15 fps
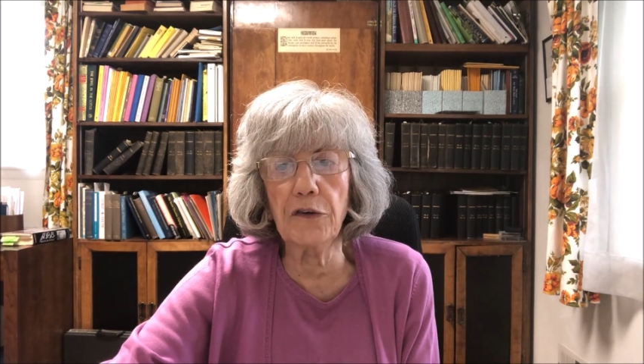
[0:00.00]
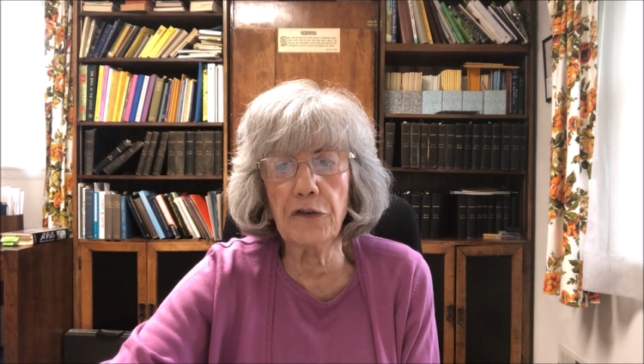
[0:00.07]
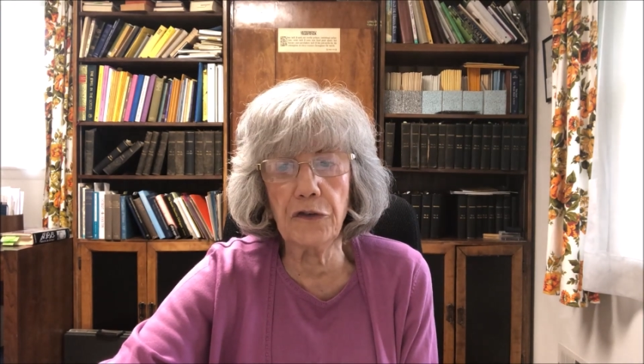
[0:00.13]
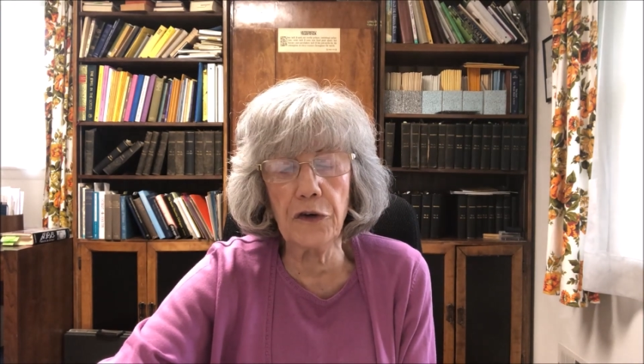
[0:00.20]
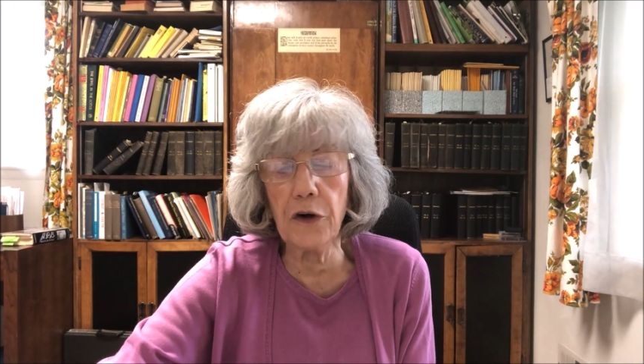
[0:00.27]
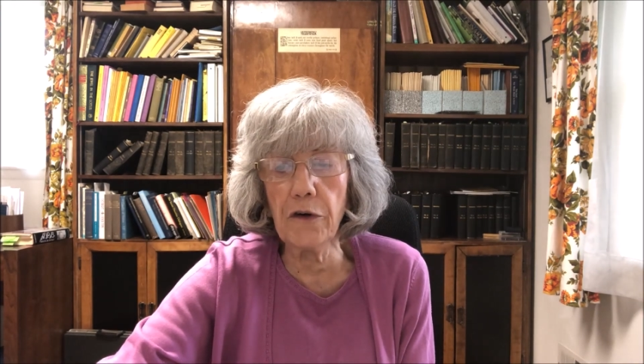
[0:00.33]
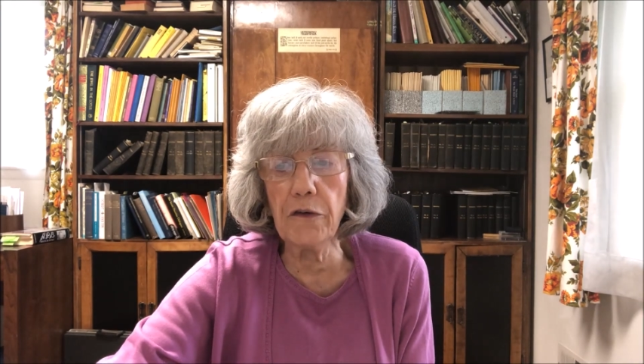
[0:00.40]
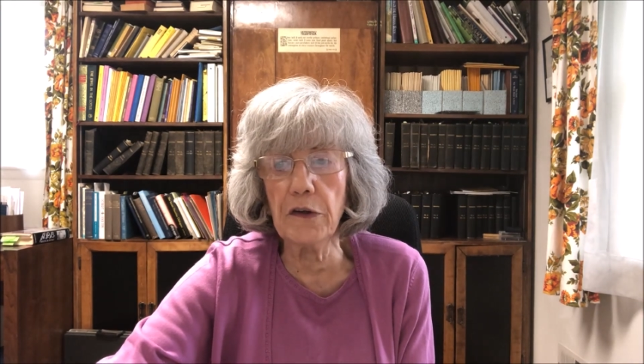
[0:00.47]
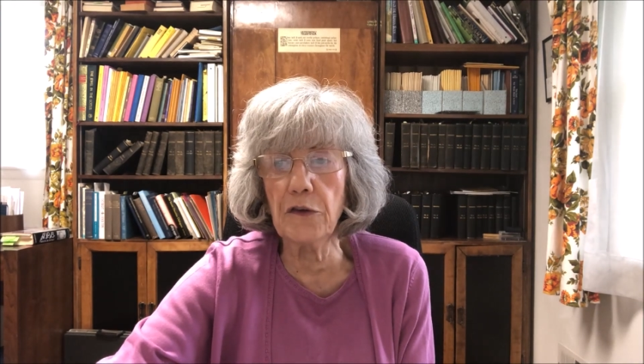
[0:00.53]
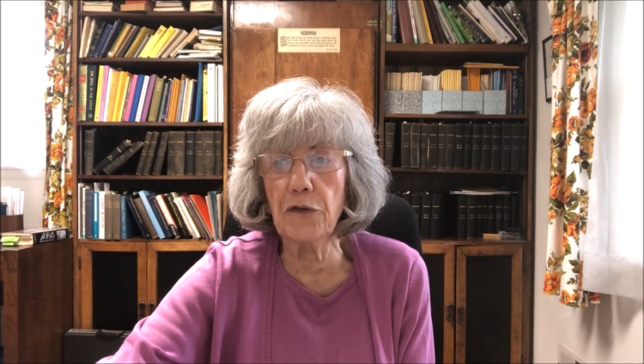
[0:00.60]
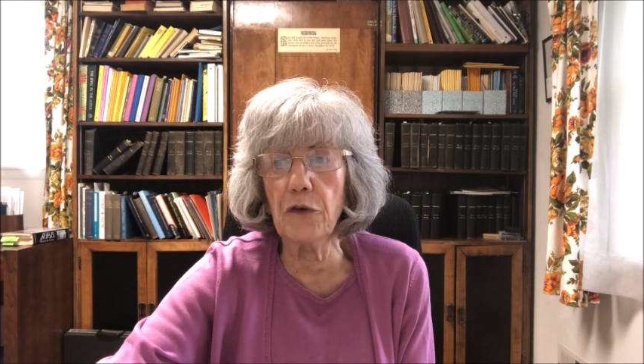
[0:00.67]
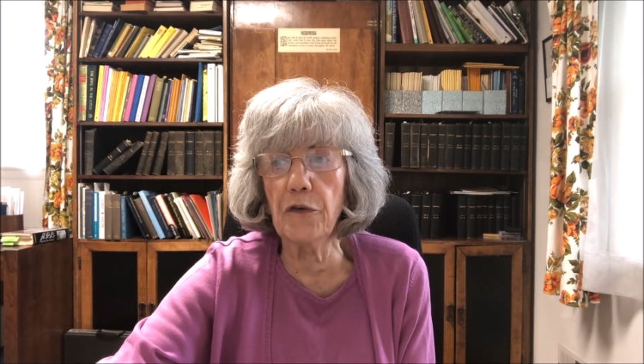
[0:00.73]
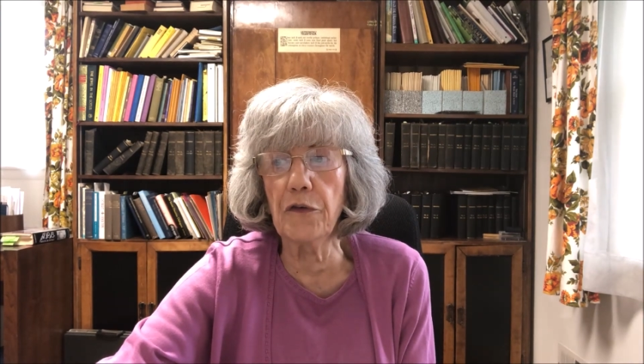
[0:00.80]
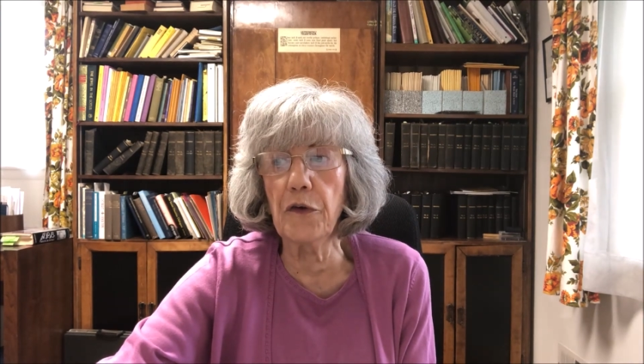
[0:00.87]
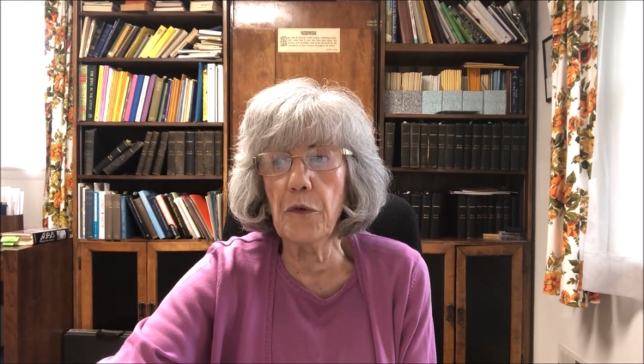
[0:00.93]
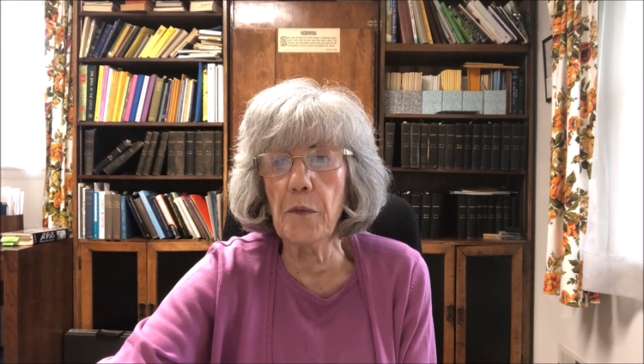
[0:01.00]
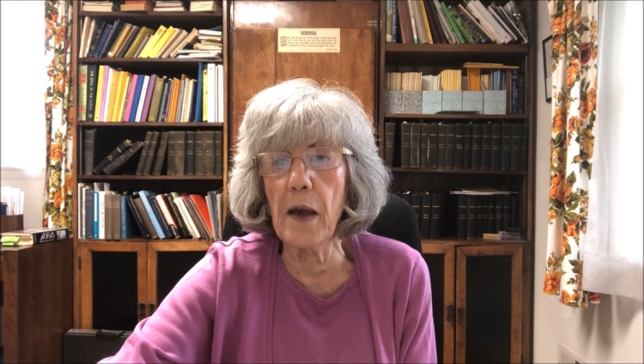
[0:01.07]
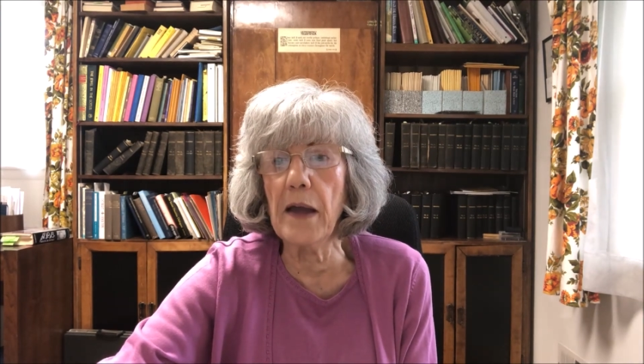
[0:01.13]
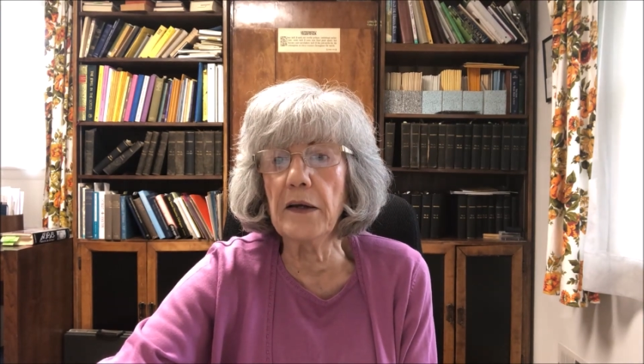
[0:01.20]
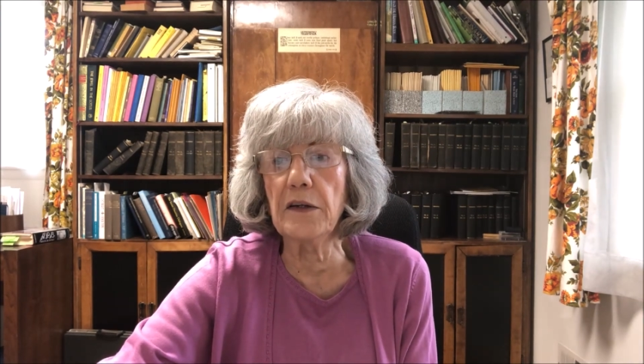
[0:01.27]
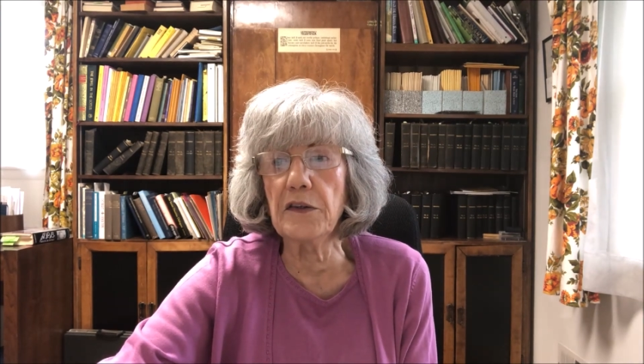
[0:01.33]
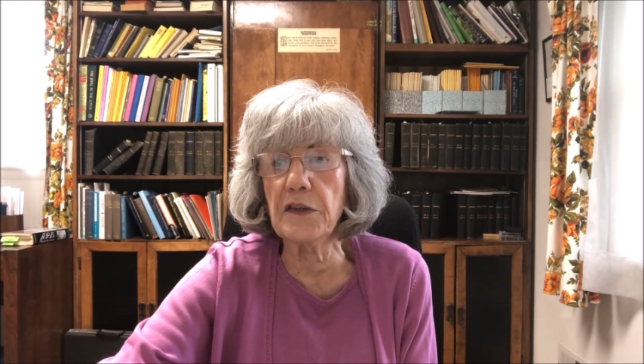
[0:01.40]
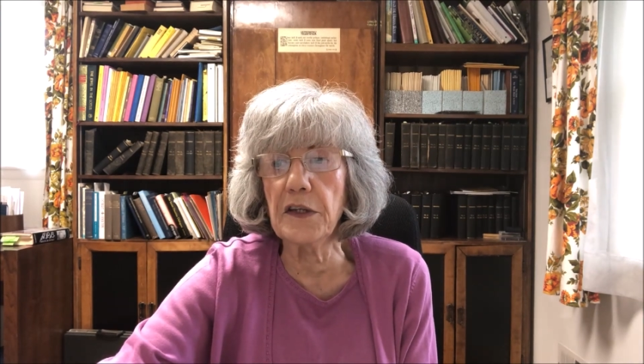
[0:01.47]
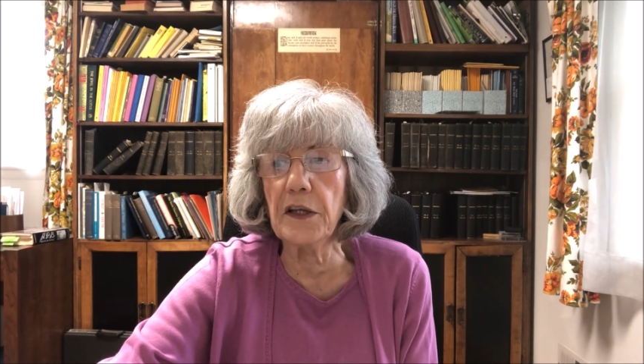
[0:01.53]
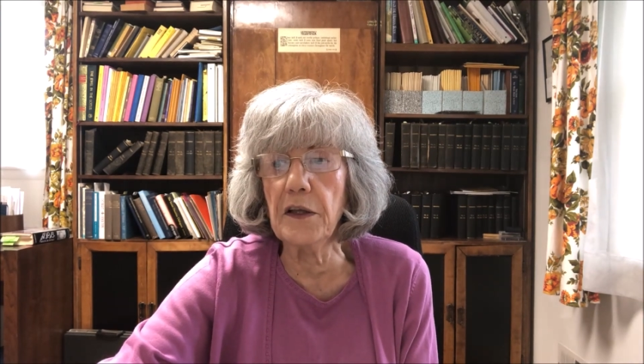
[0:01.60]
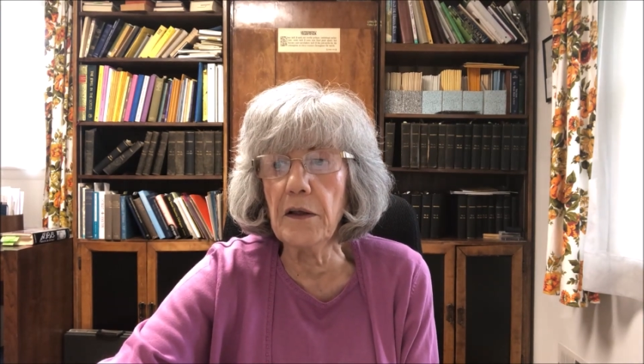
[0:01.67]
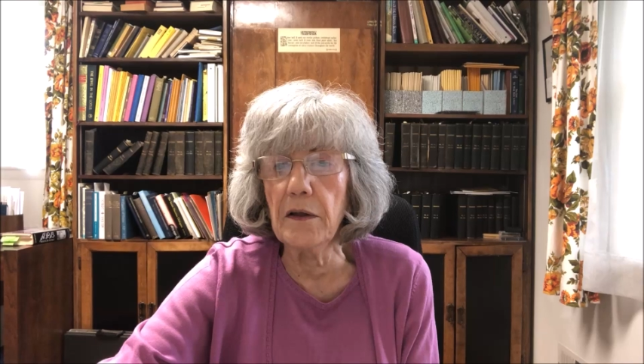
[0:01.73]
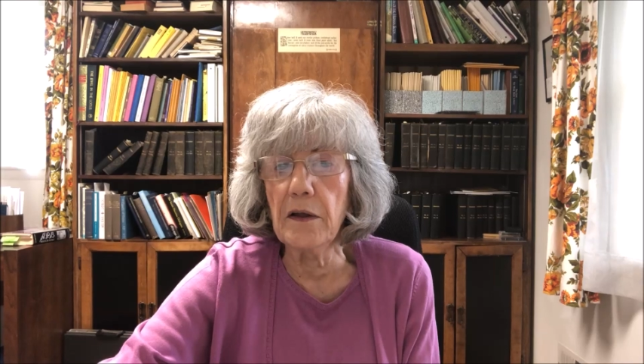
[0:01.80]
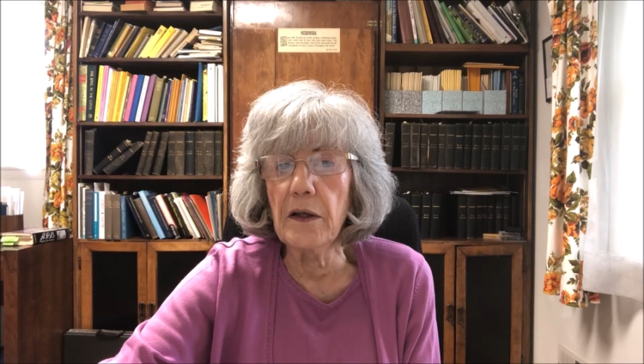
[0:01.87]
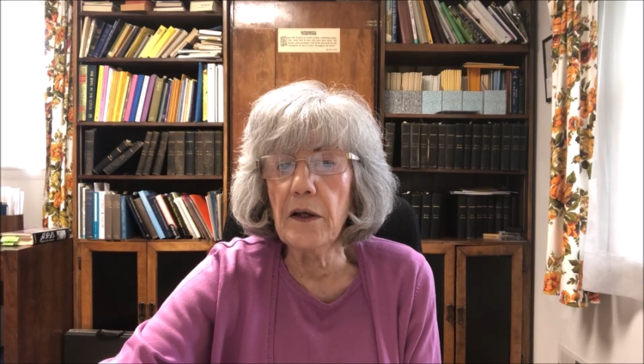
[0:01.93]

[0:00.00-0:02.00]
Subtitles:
servants of humanity,